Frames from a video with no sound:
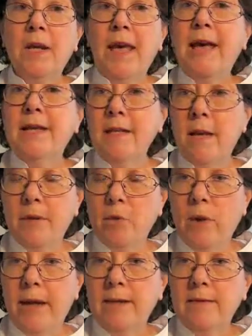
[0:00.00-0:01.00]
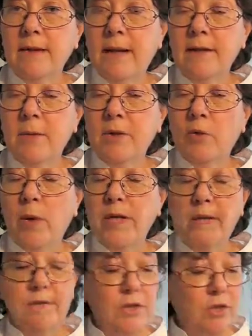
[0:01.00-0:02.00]
economical way
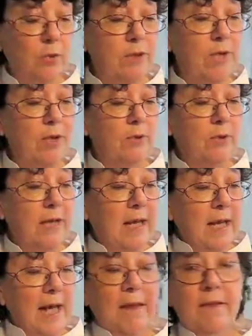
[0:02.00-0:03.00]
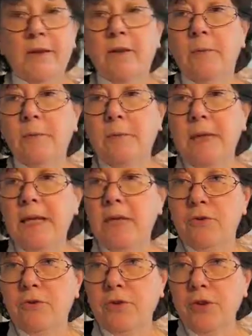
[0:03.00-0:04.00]
to get the story told. And they'll be
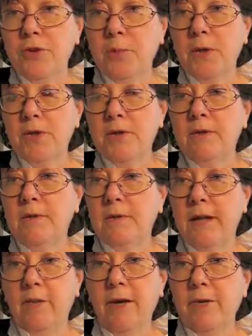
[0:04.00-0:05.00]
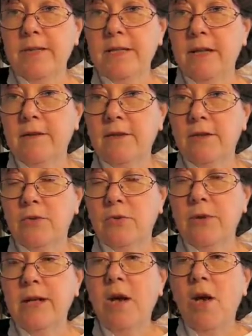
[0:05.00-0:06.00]
either first person, the narrator is telling the
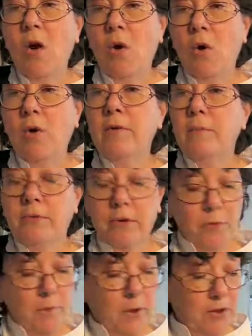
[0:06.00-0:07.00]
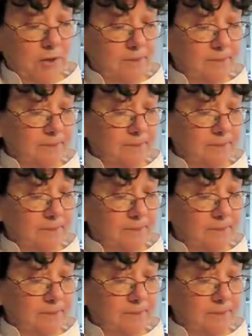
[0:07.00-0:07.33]
story, or third person.